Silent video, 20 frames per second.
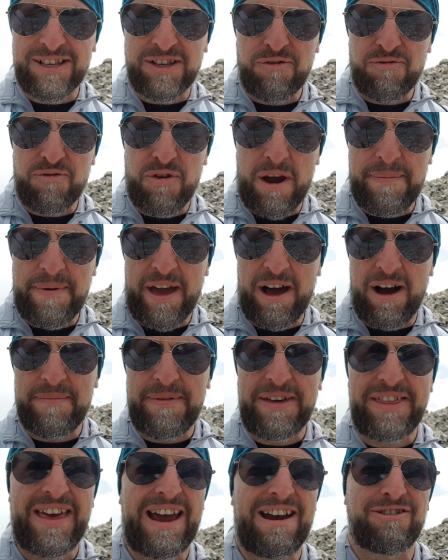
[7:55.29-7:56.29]
right behind me
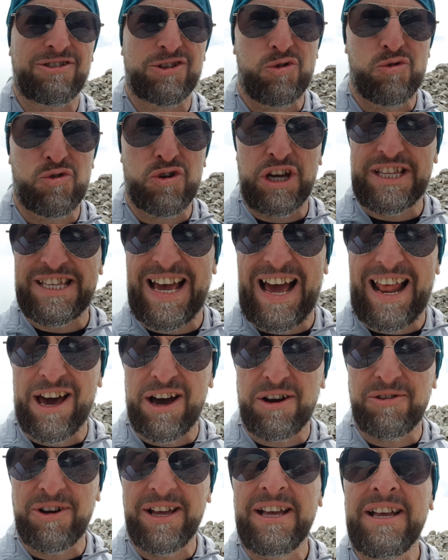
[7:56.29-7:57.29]
there. It's called Cotello.